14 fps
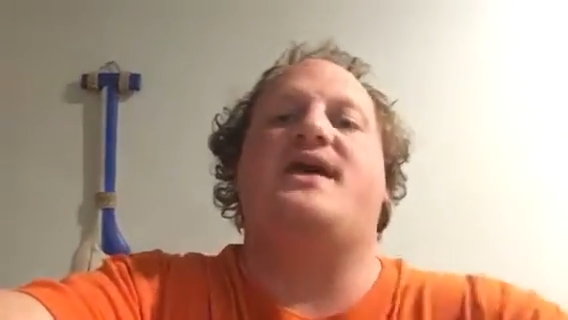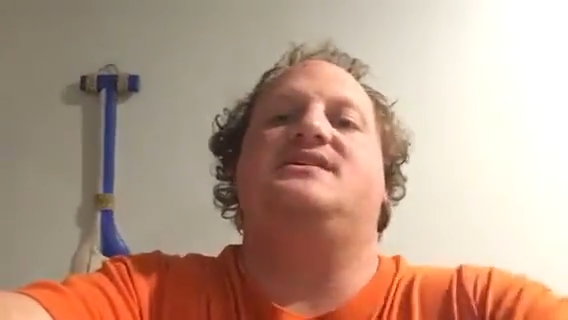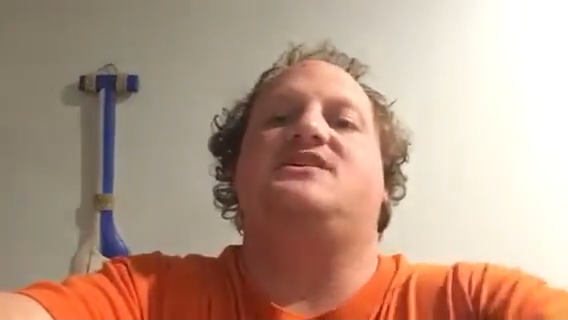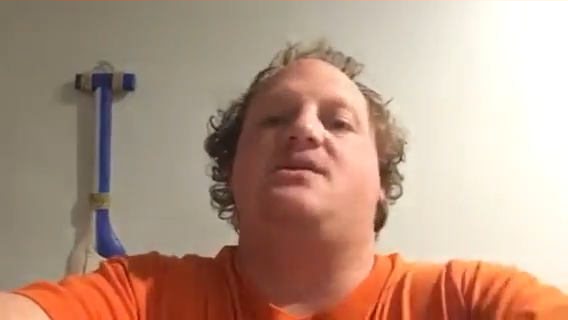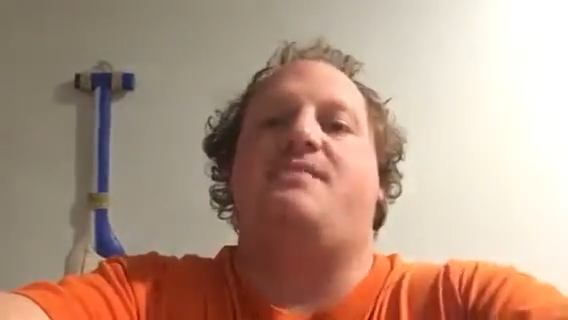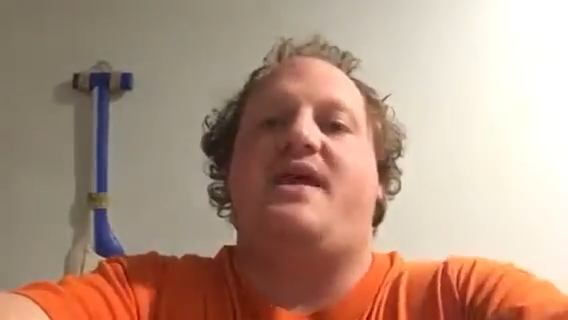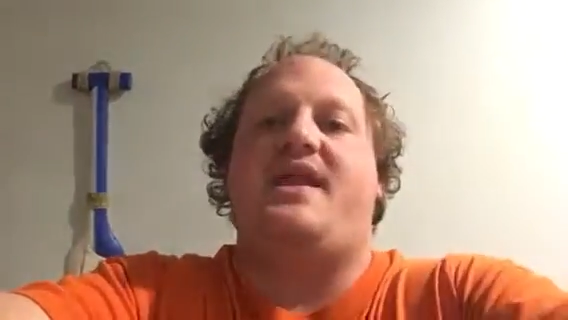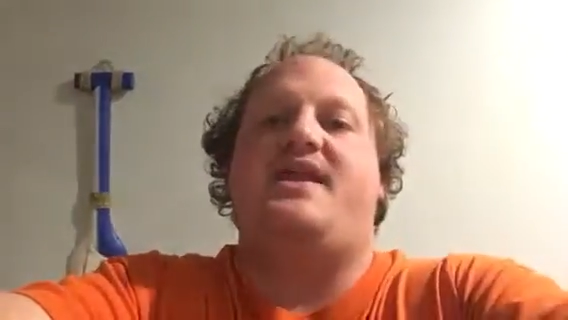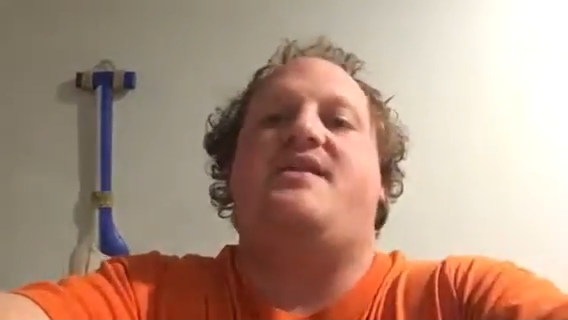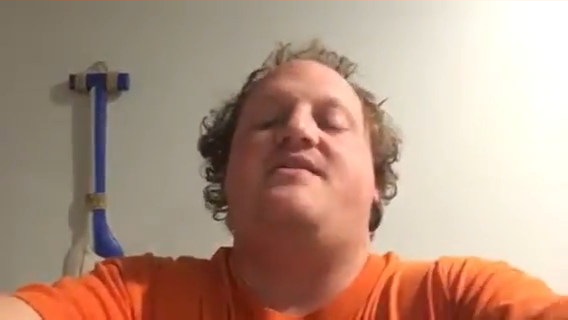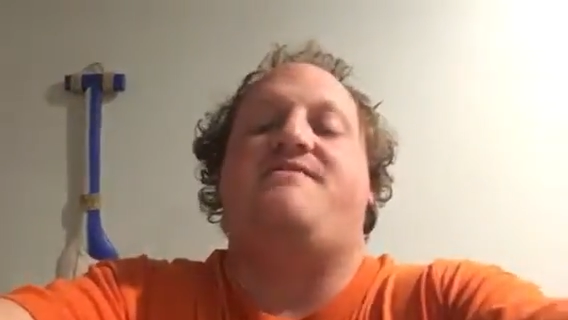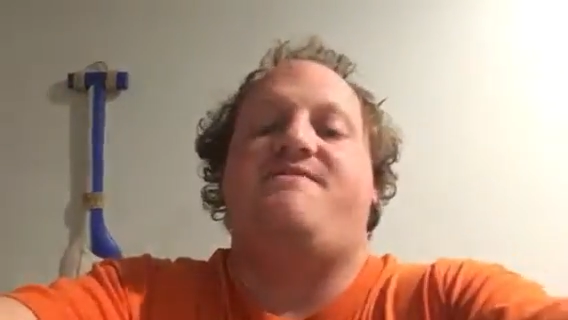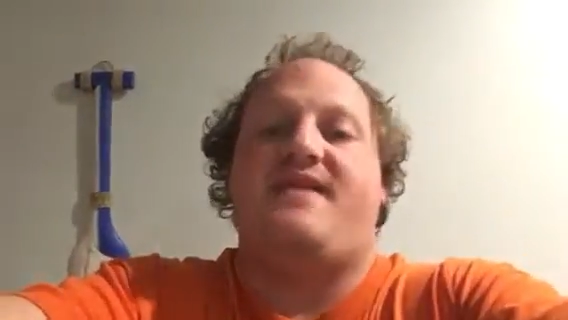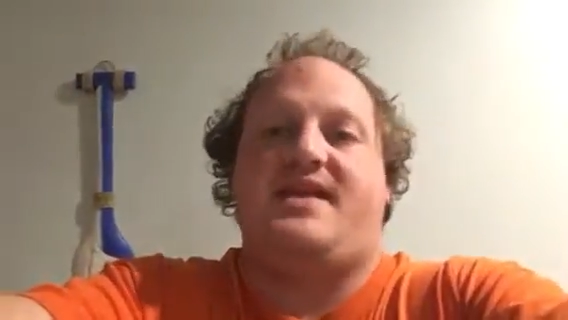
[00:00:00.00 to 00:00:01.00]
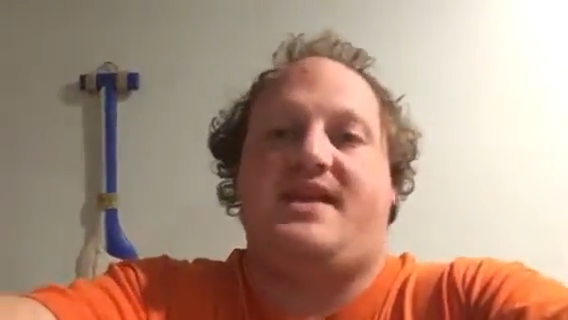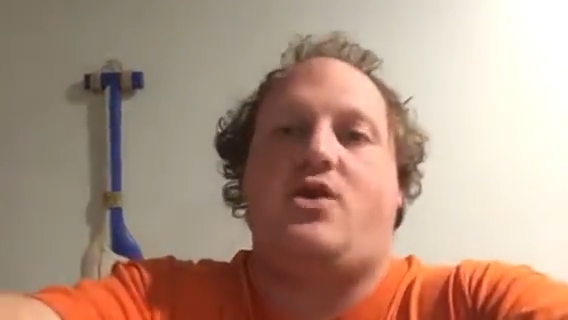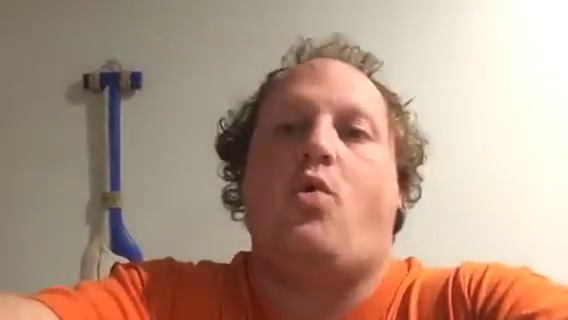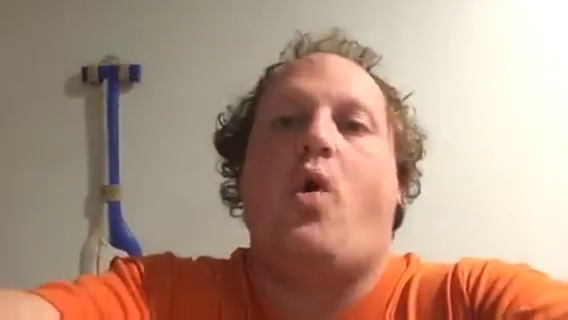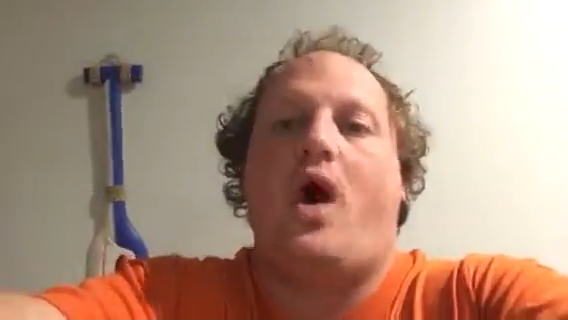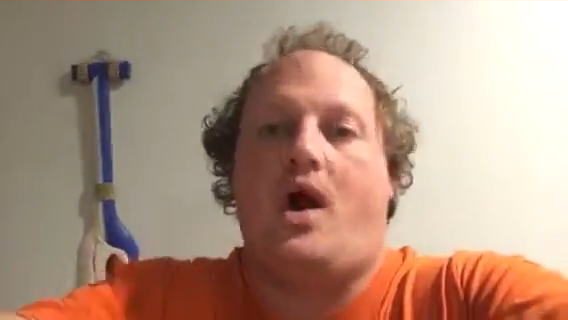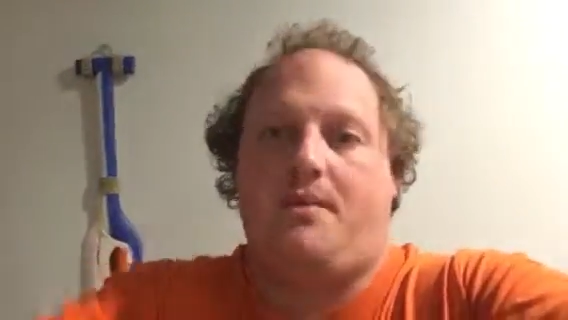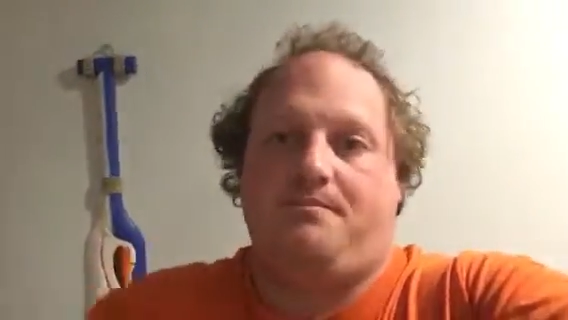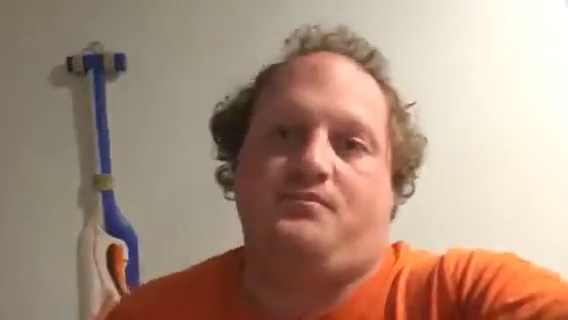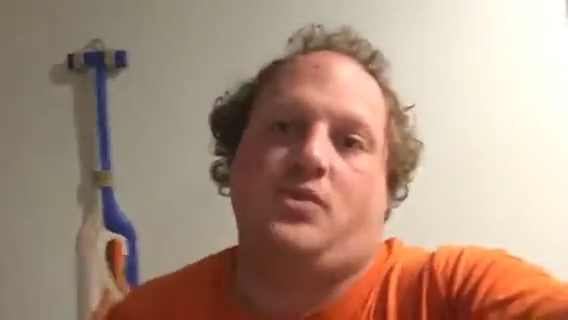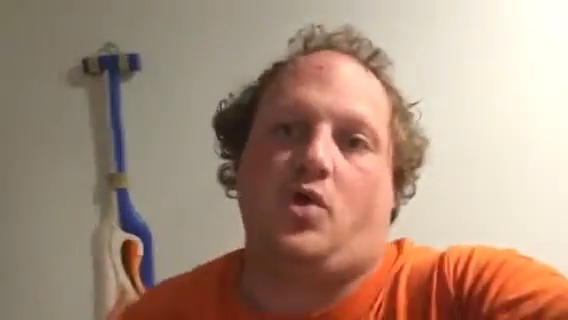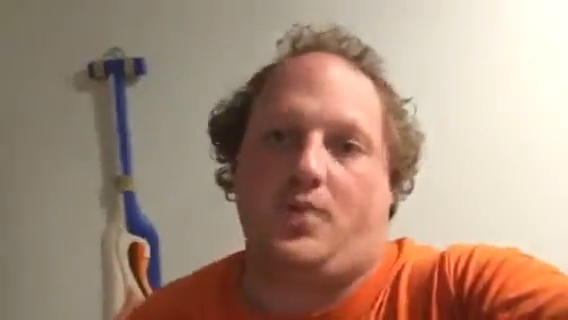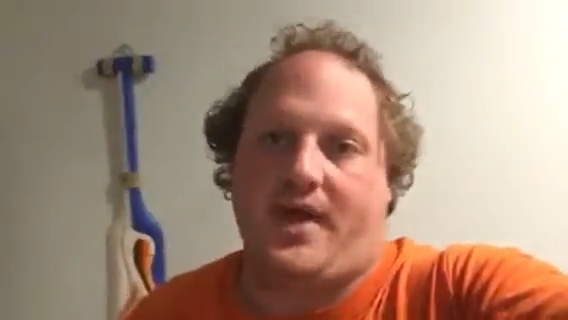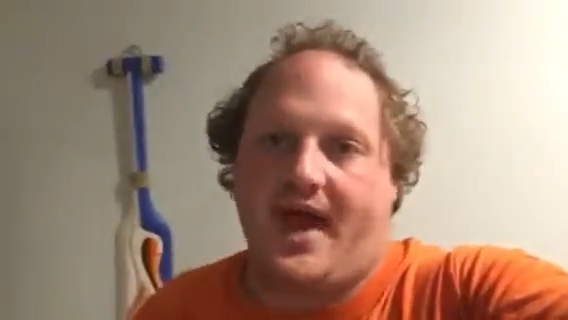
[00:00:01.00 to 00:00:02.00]
is committed to defending Guam,
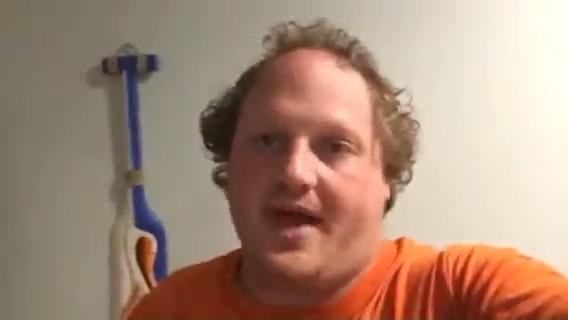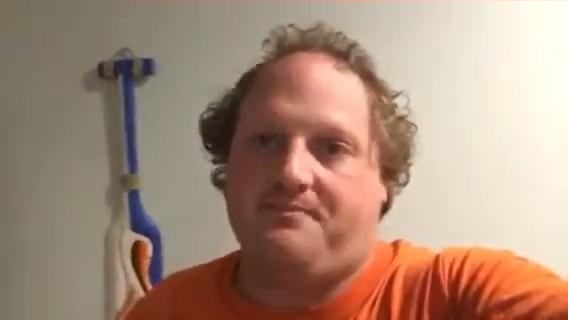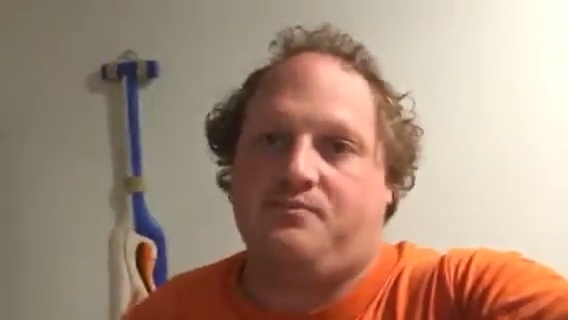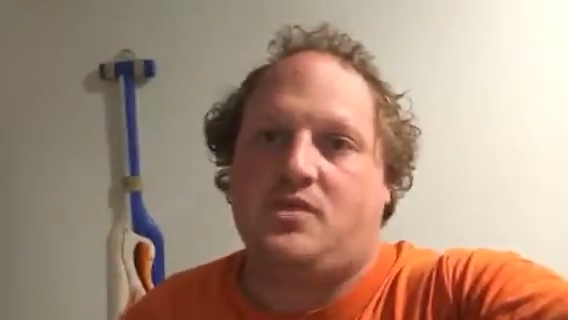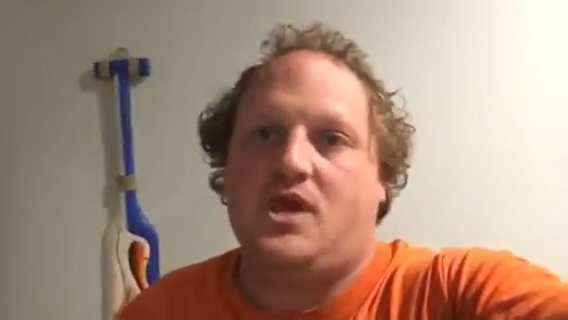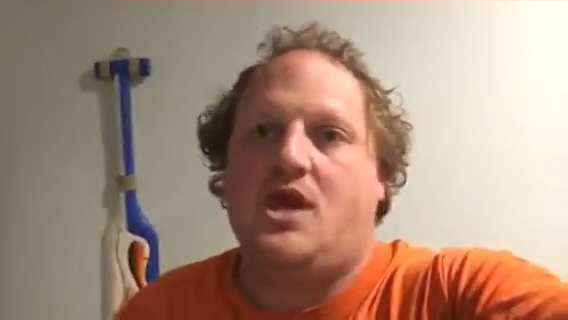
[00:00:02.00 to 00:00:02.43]
okay?